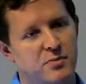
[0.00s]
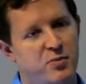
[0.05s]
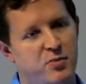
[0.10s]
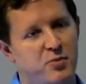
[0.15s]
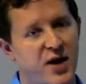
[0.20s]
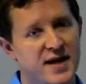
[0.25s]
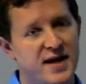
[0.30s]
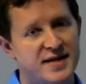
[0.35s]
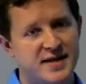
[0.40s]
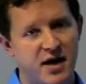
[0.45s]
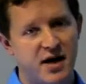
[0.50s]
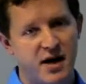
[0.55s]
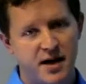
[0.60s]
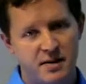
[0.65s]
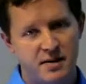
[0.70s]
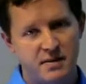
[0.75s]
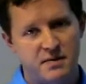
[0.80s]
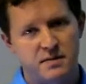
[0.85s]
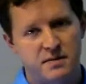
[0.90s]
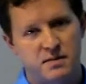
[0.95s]

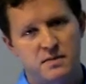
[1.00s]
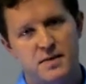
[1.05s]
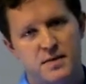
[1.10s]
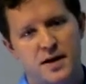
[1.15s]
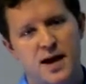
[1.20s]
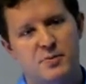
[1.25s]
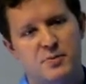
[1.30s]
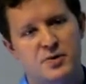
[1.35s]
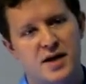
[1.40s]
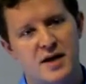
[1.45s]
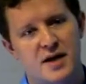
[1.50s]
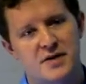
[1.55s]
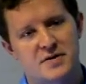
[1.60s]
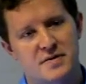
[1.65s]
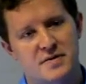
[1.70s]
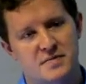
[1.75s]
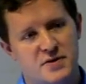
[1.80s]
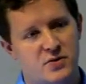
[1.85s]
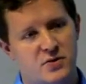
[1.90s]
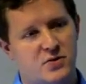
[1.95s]
proprietary
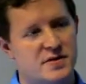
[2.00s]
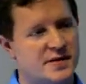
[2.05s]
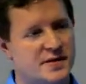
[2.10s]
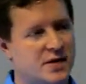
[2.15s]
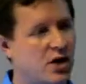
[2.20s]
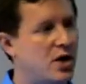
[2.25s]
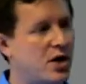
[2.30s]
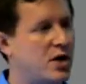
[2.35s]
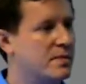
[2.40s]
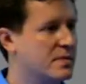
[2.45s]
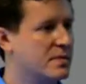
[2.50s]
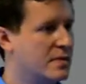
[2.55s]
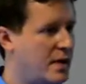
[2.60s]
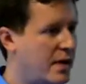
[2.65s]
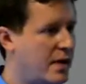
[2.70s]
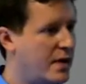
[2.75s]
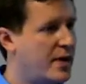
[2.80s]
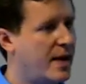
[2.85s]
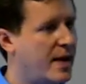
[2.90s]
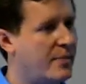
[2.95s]
application to install
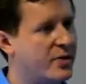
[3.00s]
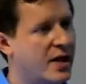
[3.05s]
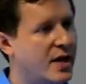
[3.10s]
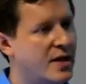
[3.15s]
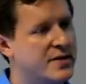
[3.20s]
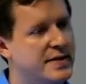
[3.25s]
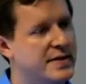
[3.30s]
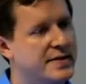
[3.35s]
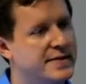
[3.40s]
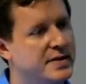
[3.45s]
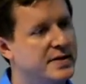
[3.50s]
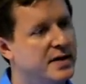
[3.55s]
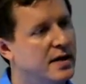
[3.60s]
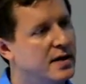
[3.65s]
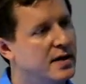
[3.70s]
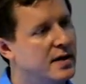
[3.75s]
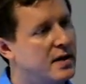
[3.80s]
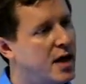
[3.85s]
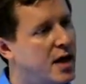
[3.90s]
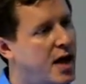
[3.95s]
other applications.
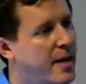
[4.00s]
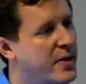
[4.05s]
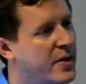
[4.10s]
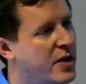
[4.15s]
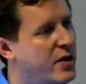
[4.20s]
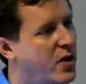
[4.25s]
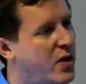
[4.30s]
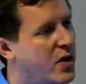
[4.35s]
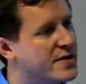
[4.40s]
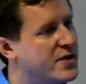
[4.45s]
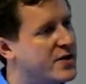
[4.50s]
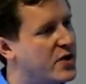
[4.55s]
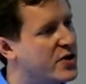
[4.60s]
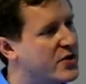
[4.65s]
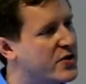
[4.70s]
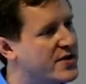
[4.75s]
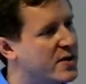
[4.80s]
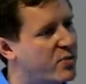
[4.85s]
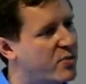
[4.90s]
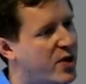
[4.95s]
Um, and they're also
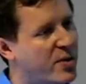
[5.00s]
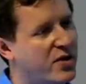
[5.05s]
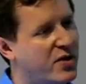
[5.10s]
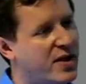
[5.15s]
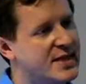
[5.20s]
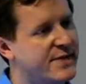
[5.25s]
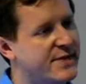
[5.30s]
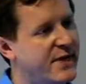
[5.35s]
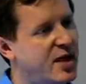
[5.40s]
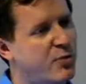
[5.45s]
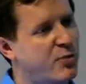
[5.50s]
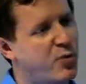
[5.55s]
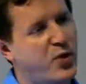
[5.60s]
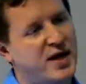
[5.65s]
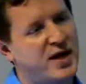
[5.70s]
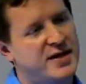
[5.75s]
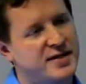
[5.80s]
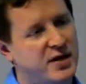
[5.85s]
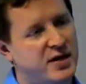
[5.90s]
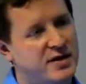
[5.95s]
using probably lots of other
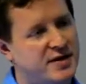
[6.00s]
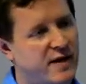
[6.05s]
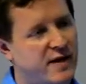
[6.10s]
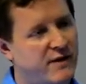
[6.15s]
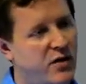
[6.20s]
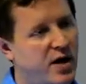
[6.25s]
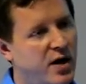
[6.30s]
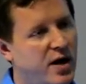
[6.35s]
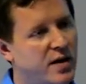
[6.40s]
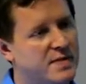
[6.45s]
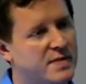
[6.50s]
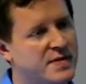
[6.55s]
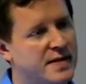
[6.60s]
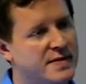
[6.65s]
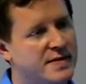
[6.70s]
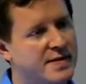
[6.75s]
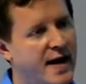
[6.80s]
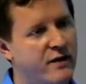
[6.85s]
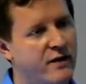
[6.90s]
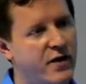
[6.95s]
proprietary software
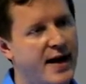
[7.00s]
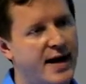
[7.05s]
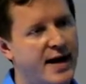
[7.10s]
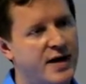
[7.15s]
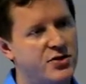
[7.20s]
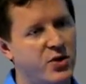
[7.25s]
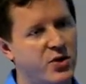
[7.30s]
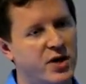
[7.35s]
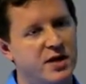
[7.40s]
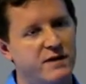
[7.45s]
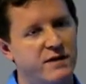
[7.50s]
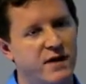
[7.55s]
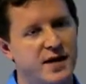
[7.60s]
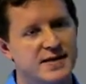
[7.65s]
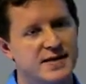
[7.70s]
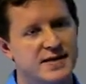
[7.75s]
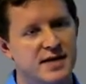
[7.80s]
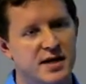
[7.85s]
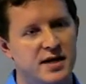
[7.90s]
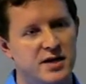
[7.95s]
since every Android
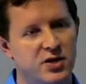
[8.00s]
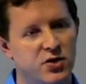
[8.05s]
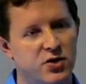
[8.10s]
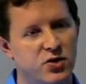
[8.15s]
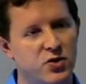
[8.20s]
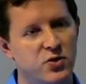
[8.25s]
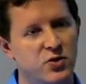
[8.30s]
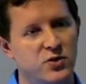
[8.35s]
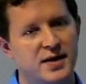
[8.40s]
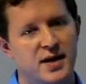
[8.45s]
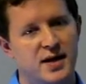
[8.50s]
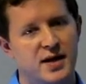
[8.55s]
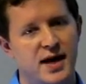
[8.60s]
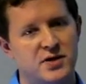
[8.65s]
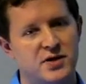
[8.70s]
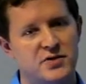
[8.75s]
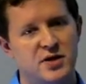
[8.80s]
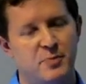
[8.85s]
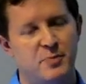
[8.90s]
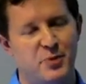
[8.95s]
device that you can
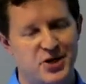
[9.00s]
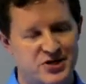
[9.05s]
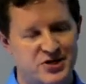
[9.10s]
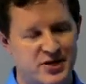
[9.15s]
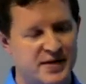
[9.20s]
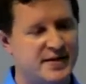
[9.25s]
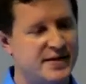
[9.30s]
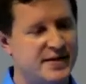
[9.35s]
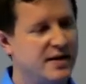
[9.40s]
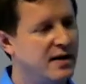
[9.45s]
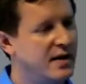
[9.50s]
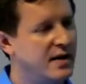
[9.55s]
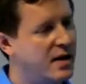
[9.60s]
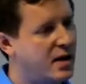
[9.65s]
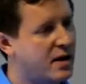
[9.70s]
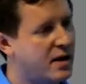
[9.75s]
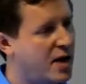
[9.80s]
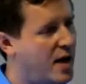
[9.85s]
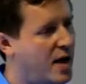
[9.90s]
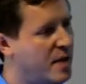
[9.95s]
actually purchase
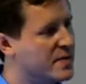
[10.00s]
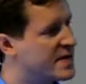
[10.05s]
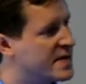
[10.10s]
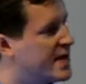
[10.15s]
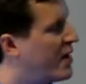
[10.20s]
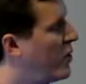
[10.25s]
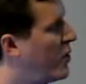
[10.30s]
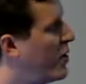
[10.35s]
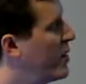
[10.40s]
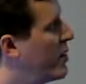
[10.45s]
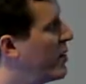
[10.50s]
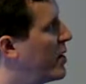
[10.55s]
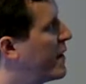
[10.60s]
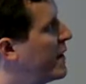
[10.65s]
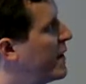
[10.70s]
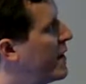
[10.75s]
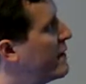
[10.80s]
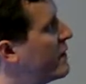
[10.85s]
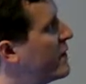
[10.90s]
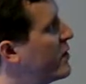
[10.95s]
comes not only with
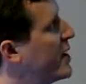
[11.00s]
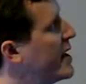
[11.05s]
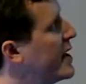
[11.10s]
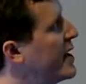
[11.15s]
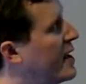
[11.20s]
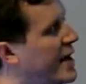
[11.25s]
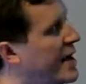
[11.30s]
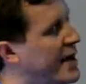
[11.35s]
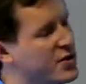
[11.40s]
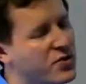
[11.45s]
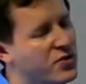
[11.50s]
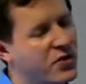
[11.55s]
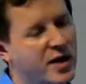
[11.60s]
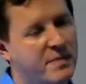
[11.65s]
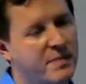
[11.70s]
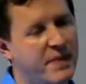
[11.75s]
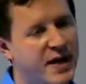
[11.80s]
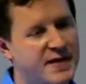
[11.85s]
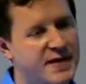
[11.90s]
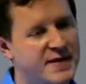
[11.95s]
the free
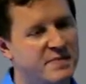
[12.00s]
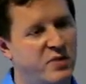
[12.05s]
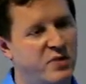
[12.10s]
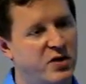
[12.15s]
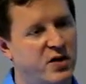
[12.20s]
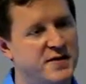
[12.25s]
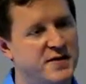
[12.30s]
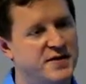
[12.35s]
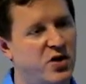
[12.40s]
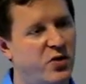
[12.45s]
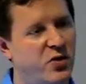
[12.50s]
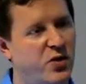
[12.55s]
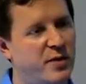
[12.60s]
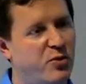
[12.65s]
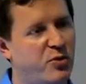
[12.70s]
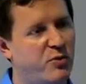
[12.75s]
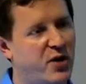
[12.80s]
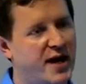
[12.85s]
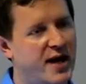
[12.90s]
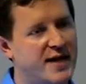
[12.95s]
Android base, but also with
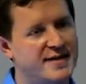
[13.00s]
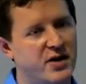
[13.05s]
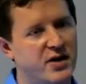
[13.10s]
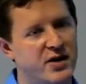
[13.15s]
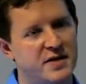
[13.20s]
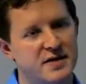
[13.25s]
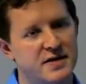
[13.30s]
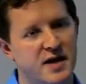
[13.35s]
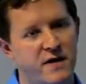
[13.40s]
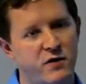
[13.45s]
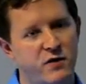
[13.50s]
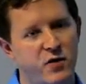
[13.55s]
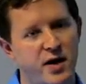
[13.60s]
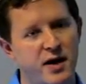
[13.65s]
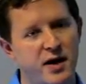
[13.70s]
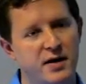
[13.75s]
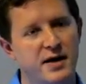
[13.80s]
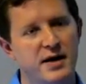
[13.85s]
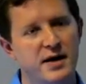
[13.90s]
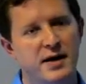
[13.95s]
proprietary
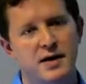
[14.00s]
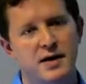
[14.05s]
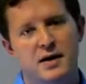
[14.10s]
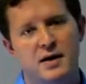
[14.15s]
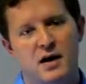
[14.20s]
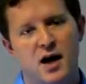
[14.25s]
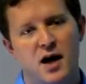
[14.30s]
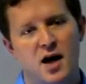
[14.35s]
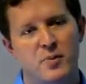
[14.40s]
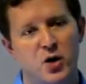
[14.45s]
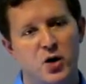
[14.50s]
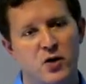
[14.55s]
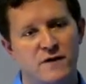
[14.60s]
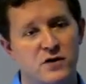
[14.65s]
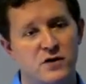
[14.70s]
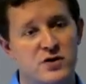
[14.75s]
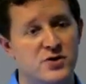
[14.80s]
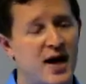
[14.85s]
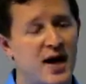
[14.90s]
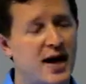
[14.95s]
software uh, both
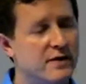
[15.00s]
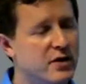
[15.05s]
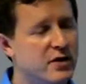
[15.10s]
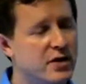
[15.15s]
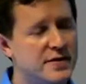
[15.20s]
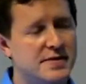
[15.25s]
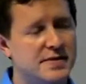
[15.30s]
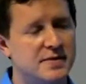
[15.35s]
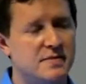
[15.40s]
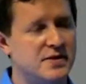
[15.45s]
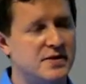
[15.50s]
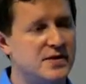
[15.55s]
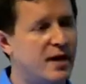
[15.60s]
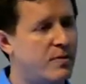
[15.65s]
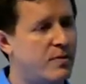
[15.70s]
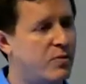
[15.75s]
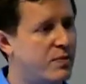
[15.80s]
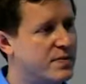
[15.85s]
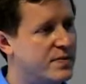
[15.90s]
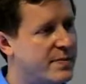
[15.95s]
for drivers to
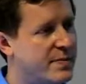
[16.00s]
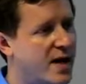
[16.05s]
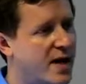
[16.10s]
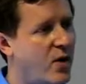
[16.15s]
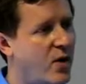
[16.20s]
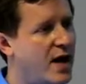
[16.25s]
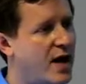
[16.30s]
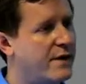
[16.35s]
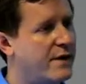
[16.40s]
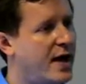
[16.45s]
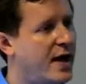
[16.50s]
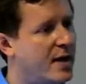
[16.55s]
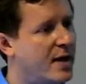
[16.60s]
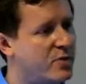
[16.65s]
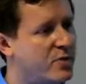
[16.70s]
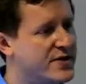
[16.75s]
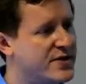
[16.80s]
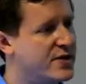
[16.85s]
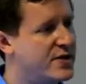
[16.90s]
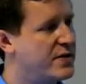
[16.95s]
help to make Wi-Fi,
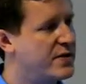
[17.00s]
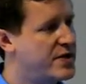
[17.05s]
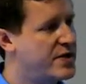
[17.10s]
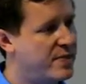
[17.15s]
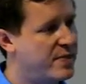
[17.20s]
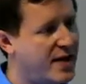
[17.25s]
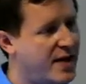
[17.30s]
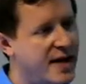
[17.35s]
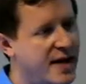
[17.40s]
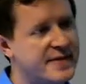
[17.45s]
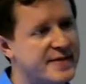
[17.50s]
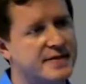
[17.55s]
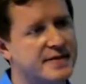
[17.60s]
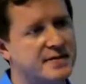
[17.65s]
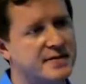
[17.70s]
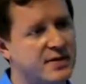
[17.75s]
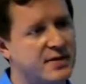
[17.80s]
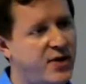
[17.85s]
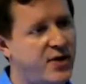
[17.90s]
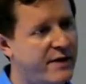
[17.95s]
Bluetooth,
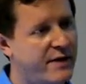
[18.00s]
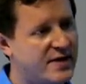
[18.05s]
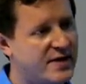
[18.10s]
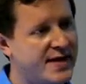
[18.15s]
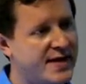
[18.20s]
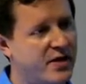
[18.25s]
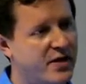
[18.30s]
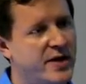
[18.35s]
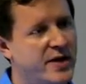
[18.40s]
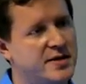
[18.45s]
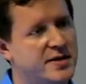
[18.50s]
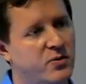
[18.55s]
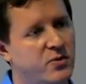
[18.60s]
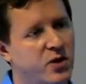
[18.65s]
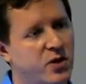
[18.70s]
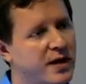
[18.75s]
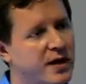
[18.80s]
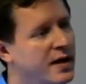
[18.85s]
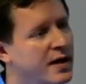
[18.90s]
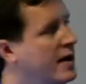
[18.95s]
GPS, graphic acceleration
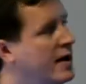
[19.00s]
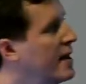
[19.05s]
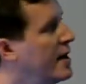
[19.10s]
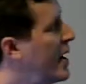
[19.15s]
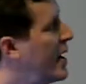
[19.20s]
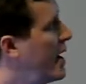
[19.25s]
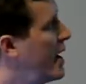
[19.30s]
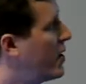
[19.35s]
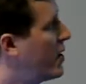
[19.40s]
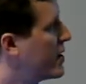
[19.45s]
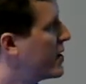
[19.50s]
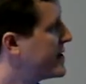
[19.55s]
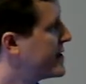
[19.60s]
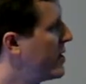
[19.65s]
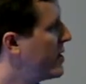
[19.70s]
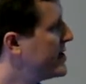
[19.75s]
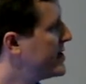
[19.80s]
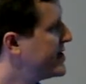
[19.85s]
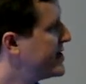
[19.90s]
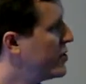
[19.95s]
work, and
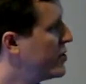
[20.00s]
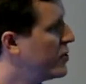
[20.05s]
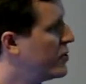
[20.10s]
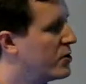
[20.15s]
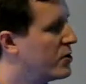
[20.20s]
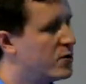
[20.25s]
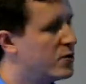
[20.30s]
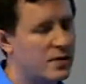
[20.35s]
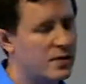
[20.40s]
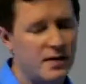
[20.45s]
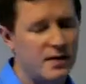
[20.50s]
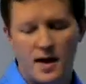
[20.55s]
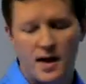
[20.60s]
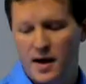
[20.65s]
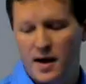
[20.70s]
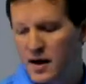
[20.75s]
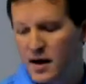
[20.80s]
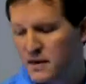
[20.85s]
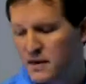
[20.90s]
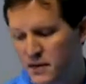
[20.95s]
also to
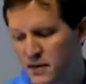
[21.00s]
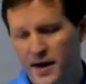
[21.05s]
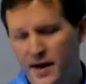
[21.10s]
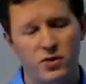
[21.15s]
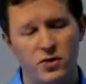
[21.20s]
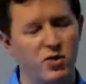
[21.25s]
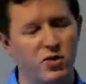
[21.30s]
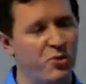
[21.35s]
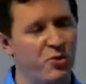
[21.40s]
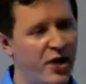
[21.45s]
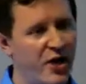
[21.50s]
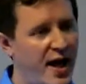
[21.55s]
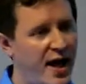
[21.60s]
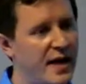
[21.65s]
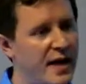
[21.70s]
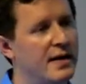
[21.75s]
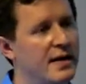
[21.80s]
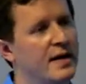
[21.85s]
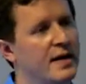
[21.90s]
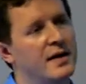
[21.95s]
uh, like Google
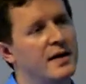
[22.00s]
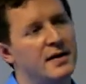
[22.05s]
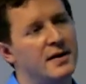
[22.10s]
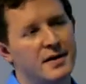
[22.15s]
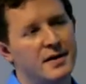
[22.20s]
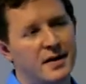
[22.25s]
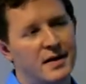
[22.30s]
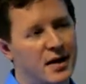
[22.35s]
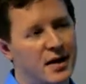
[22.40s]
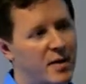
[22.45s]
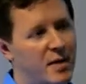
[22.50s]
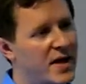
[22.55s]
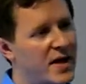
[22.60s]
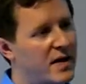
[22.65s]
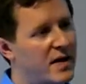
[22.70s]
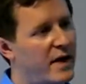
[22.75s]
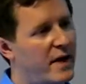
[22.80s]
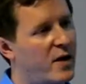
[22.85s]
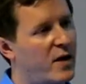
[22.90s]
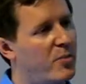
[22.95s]
Play um,
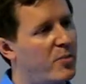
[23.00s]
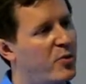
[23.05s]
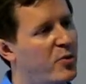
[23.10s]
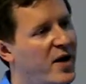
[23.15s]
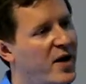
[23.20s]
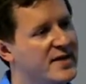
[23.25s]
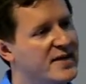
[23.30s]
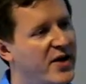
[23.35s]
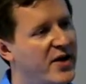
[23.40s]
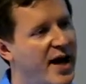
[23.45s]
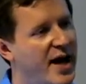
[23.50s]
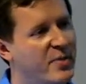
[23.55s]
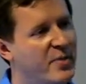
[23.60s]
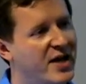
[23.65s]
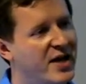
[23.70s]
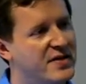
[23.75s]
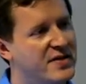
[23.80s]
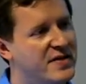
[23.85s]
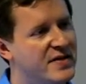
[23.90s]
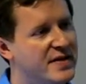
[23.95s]
and other proprietary
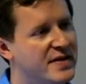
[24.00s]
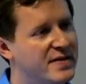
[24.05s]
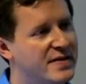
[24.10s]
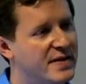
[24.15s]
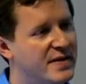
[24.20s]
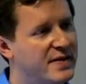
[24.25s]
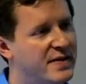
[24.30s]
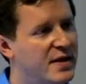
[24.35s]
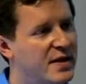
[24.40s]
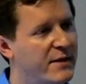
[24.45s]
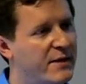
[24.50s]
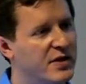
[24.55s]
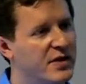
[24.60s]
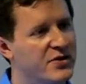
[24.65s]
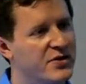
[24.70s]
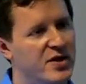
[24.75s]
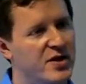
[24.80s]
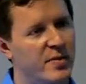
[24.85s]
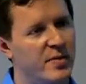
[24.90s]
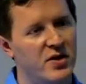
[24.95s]
applications that the different
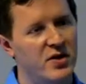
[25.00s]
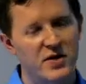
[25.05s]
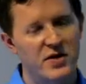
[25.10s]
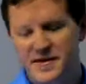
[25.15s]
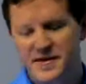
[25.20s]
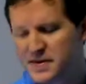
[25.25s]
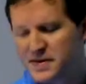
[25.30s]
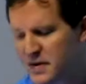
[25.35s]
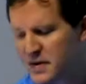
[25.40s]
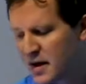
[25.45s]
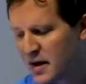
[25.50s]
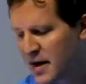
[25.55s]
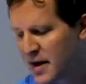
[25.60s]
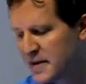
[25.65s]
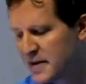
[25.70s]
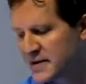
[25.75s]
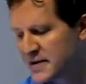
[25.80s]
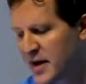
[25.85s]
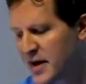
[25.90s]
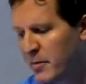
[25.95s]
distributors
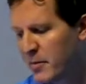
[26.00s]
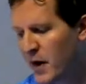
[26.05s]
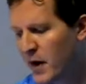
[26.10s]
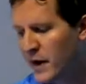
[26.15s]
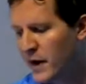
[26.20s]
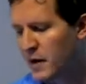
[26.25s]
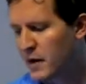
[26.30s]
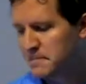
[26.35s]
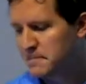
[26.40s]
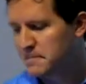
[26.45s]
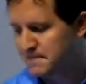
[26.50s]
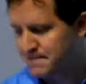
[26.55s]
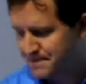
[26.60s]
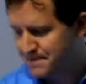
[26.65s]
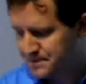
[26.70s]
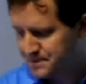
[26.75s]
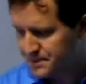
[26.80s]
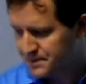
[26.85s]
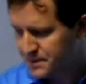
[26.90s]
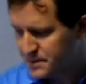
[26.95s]
uh, slap on there.
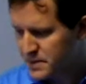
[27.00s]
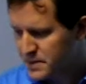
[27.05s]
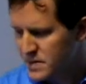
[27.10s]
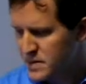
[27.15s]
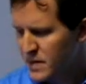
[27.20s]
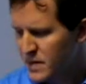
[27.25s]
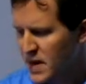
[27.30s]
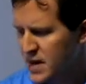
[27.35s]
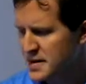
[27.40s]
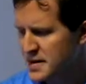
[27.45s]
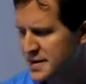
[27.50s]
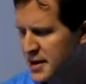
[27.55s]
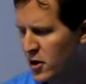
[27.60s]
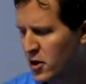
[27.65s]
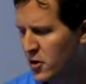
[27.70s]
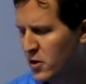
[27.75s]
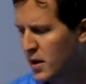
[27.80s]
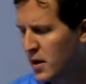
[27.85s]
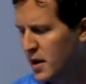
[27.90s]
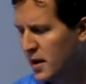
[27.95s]

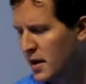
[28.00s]
So